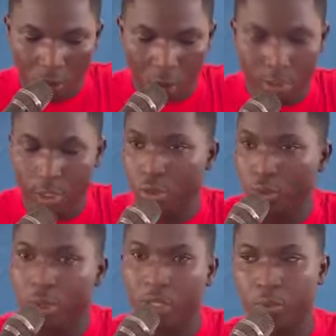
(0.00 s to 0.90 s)

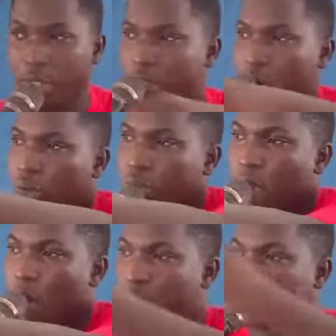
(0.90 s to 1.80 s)
continue, in which
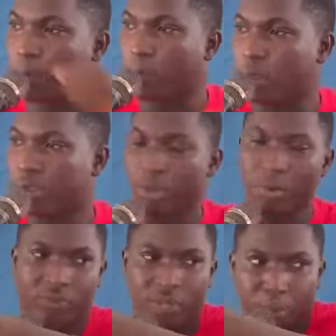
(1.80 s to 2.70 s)
also I will support some
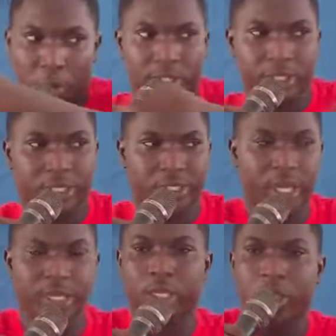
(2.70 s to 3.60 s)
of the points he said,